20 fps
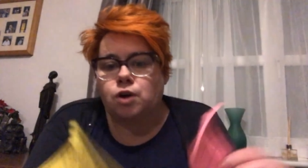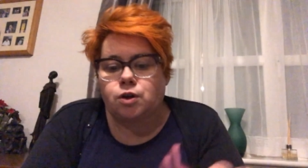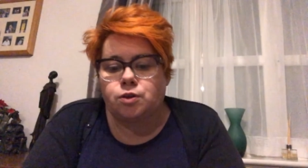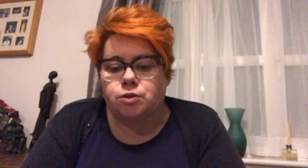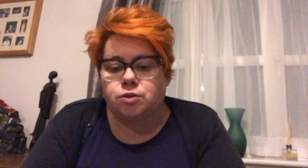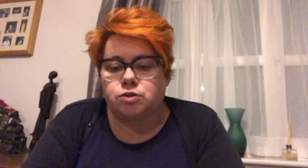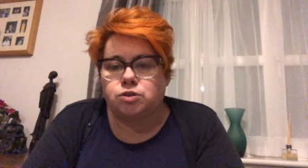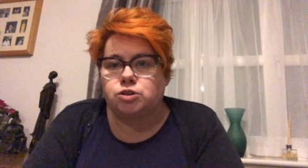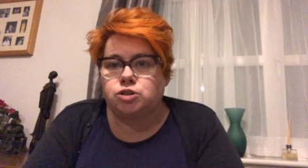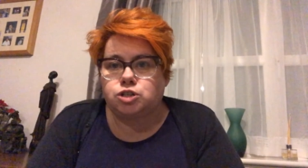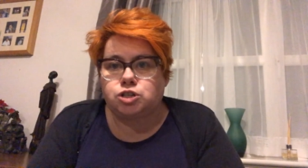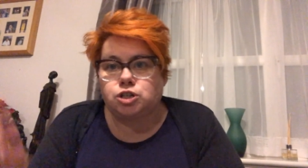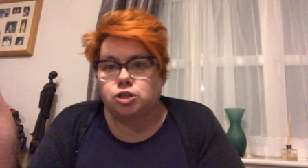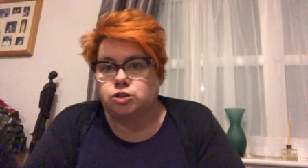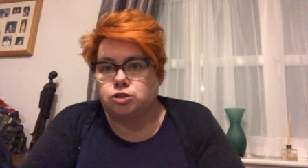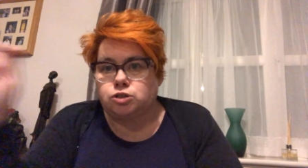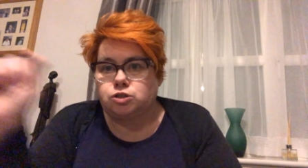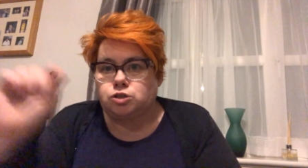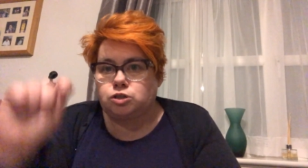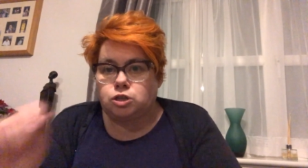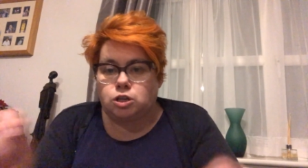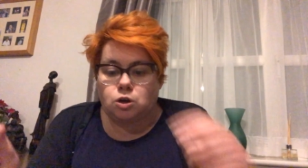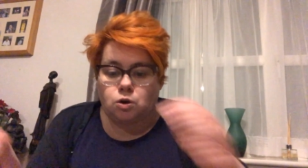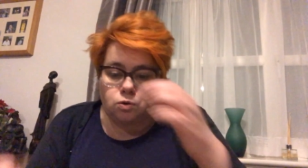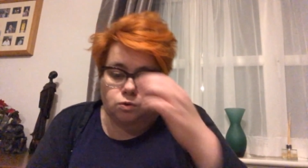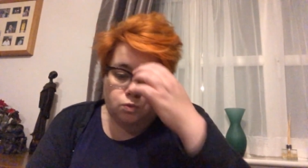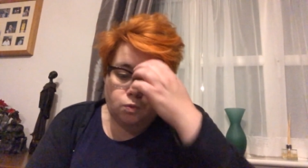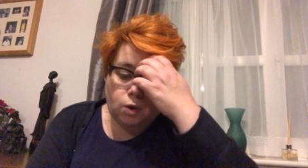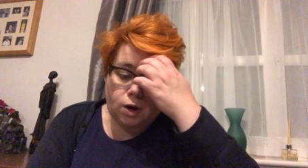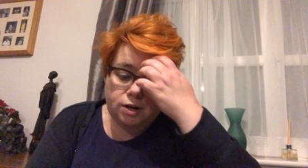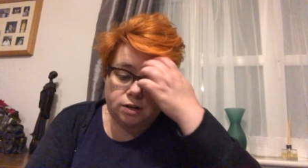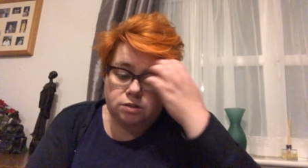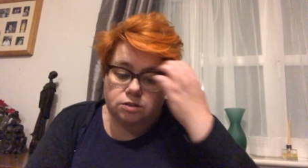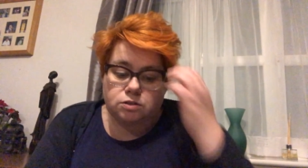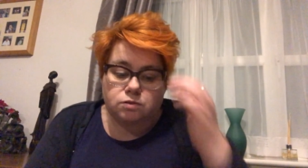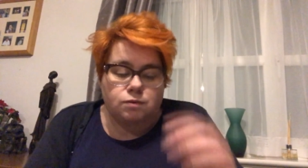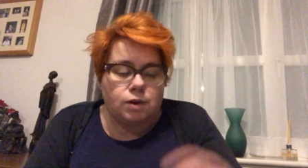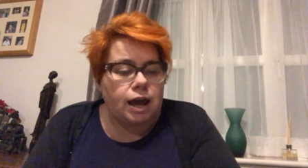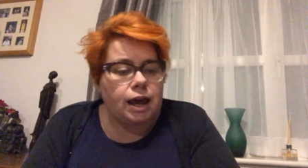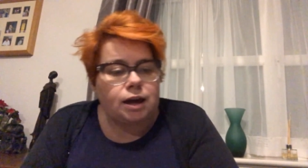rather than just the odd ones
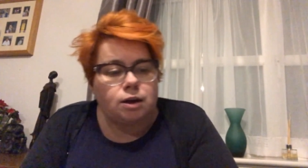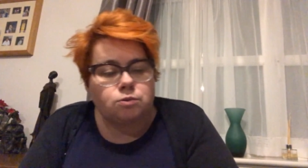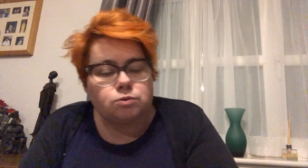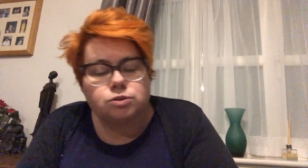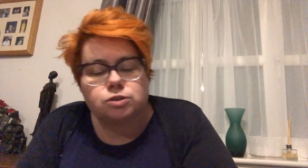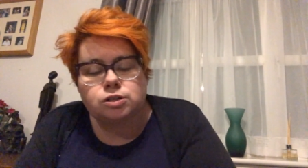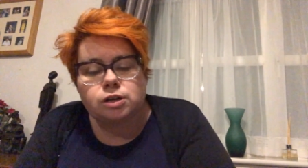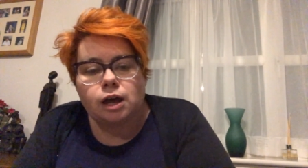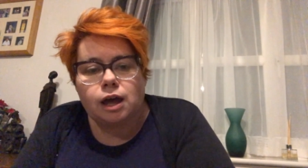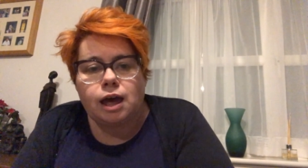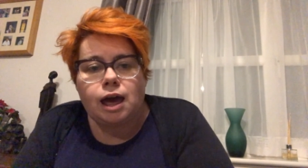around.